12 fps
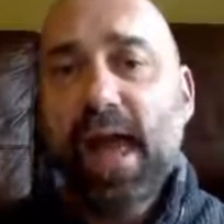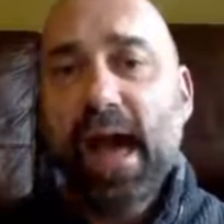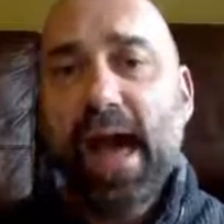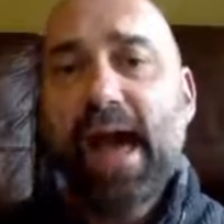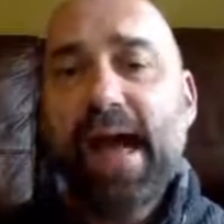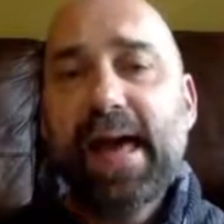
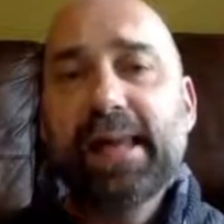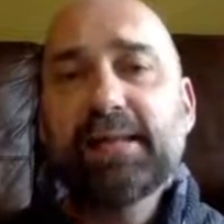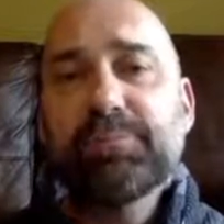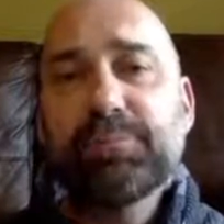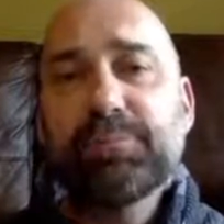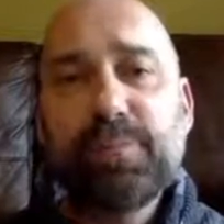
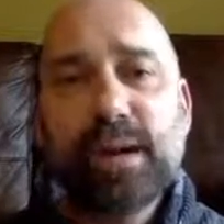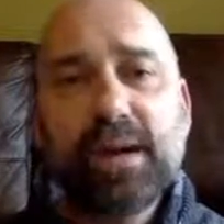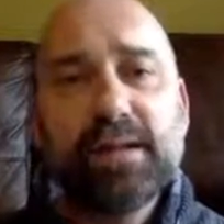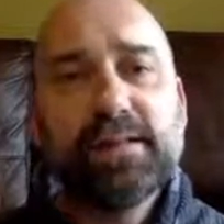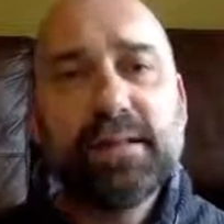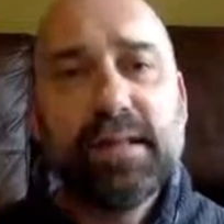And
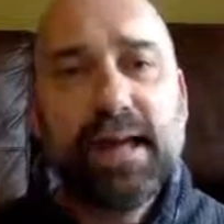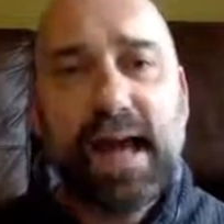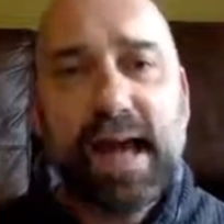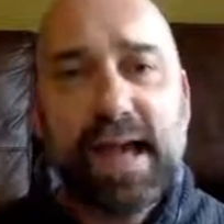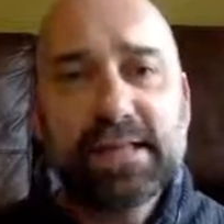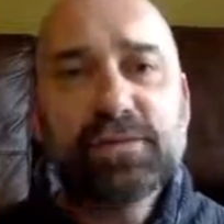but
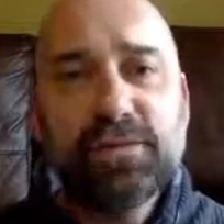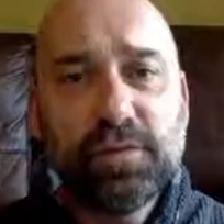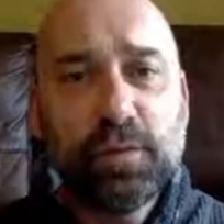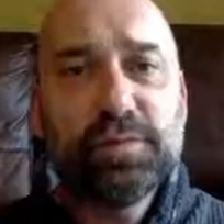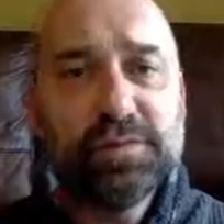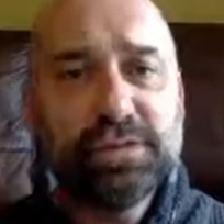as a
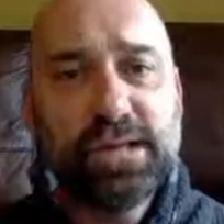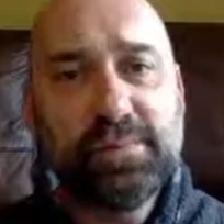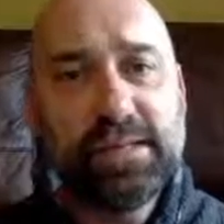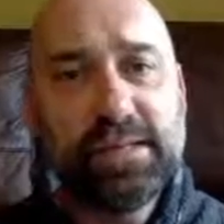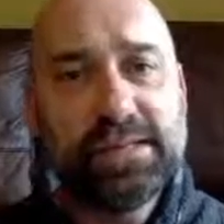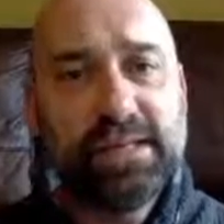form of
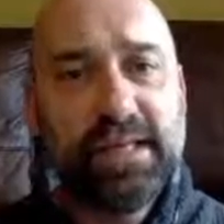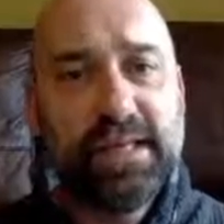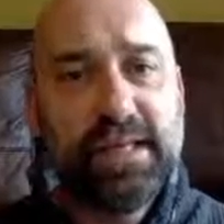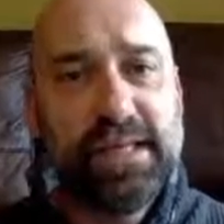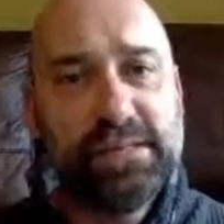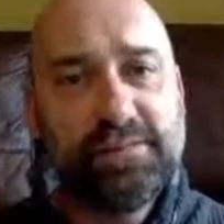
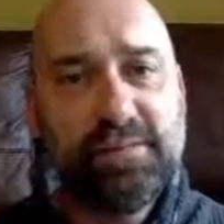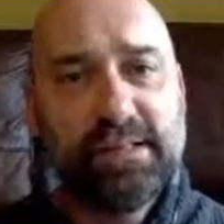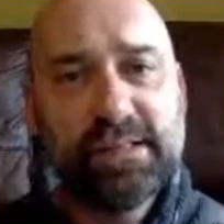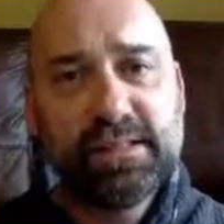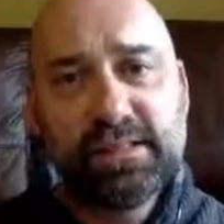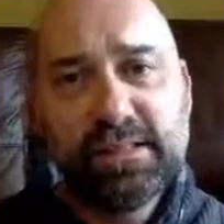CBT, it's
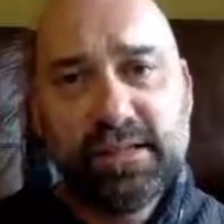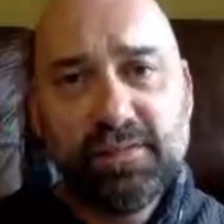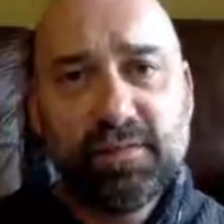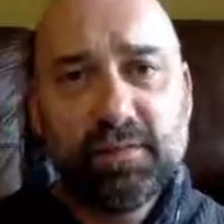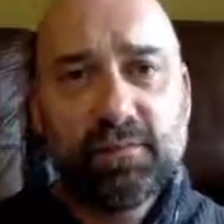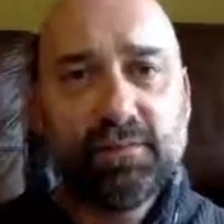very
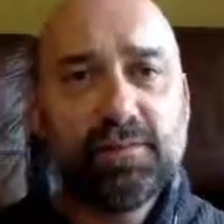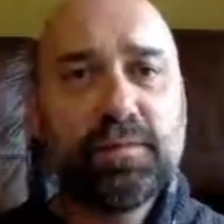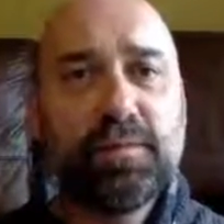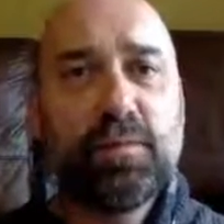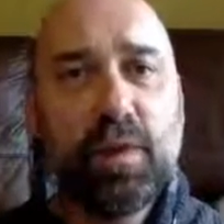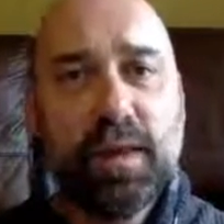different
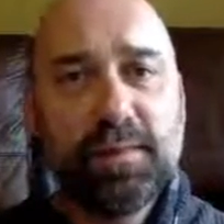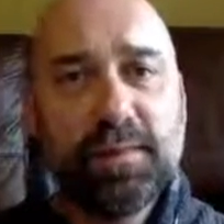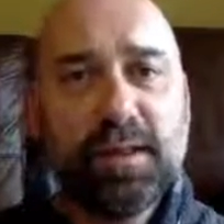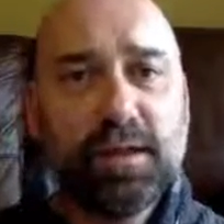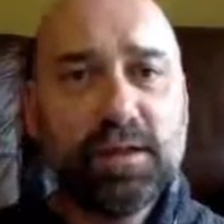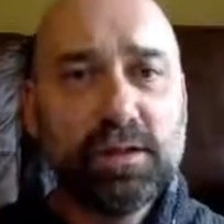from the
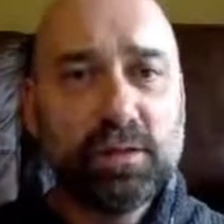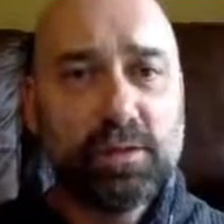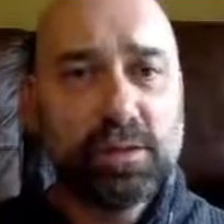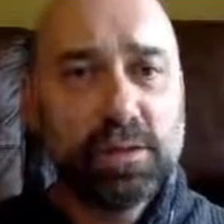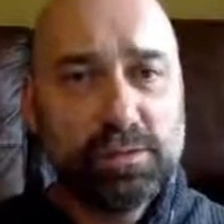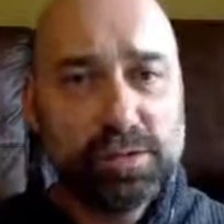one that
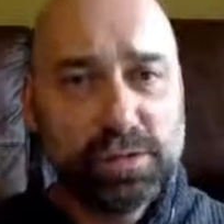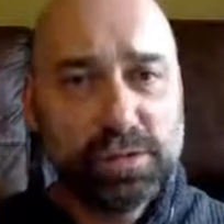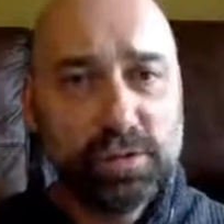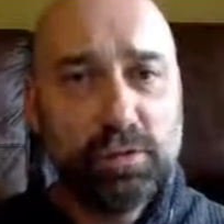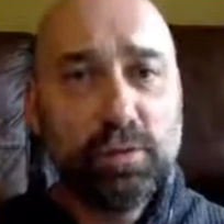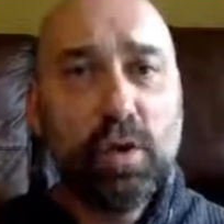you're used
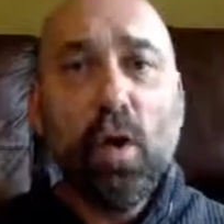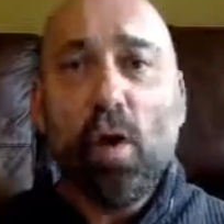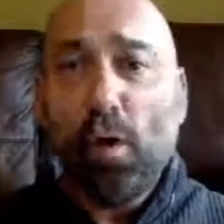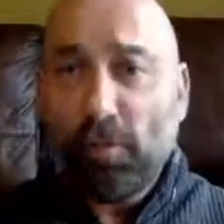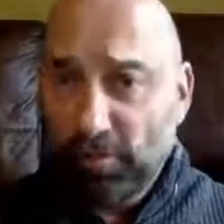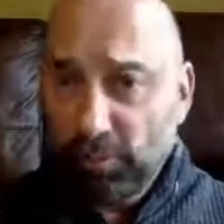to
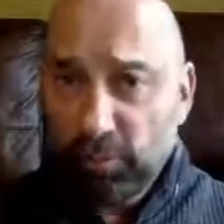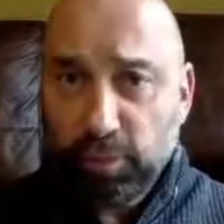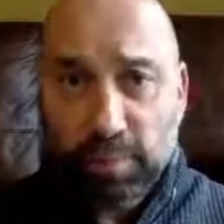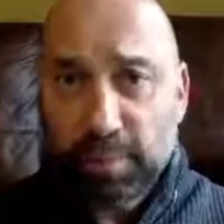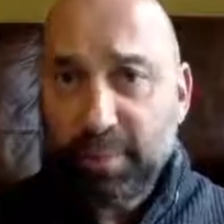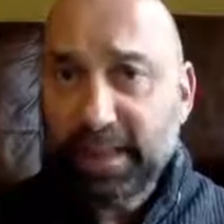or have
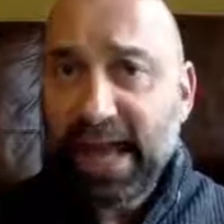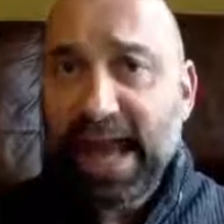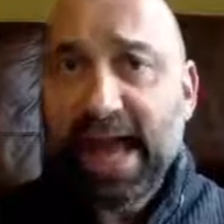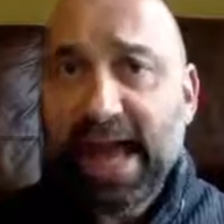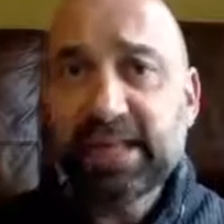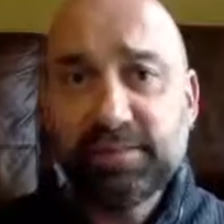probably
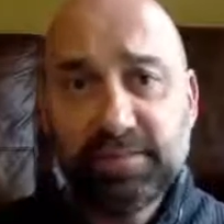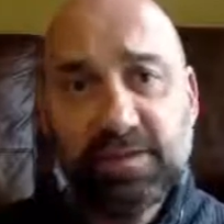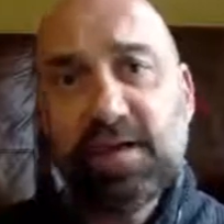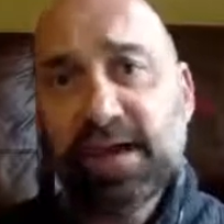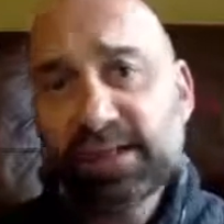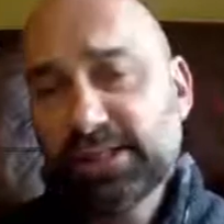had if
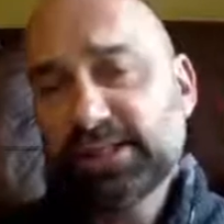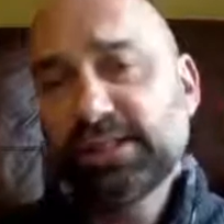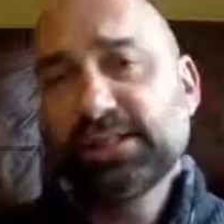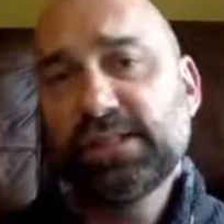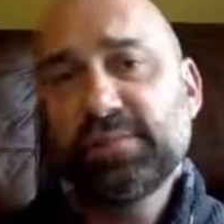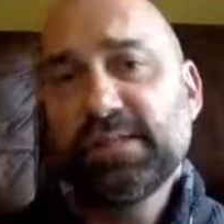you've
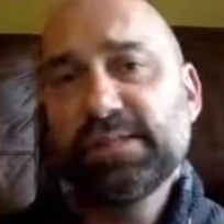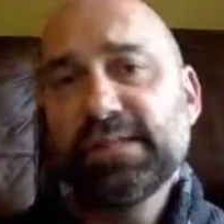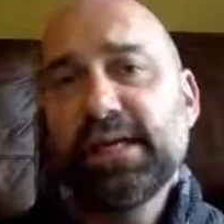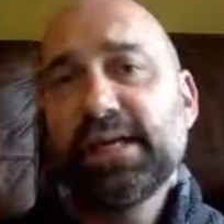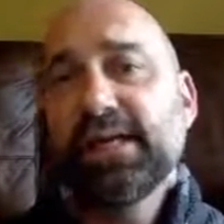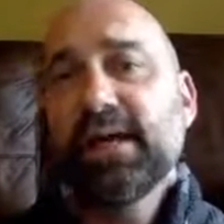accessed
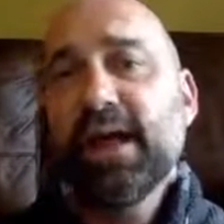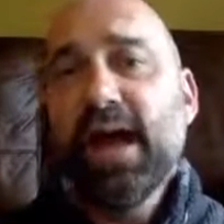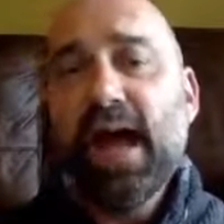CBT.